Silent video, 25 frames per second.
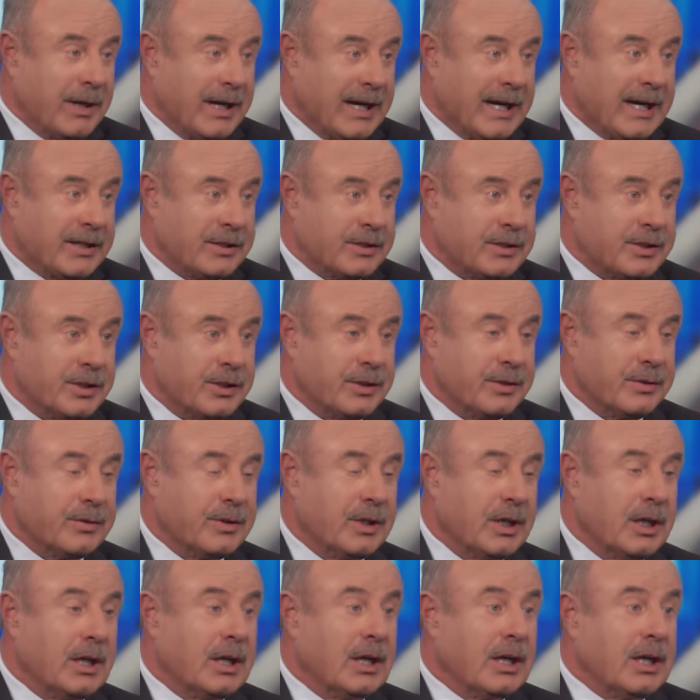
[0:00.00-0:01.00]
past
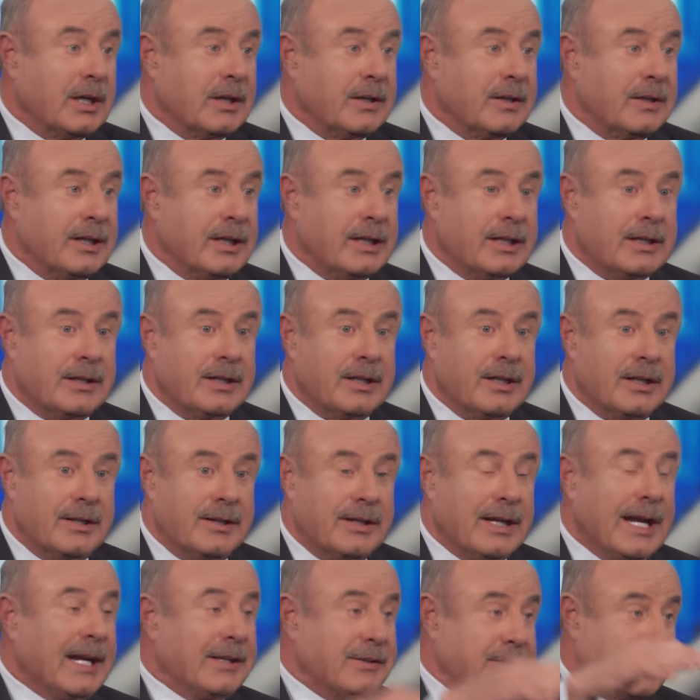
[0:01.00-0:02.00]
you, then
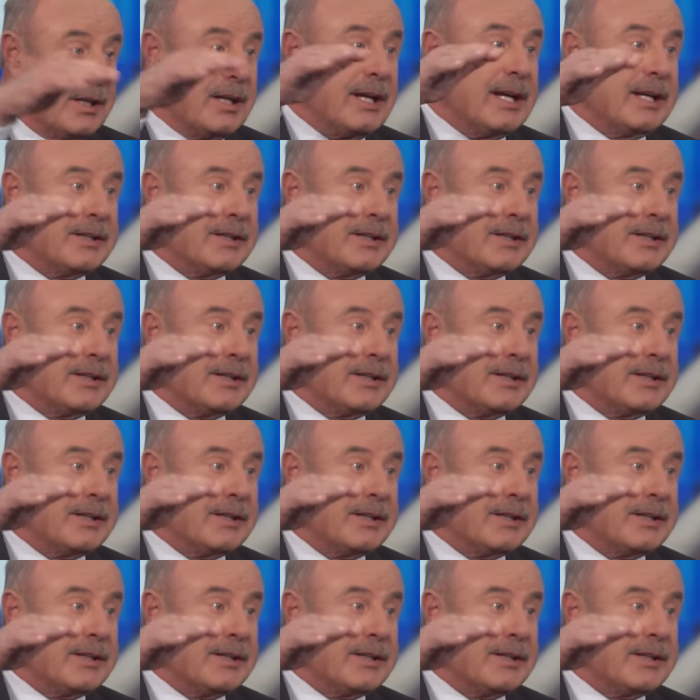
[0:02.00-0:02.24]
that's an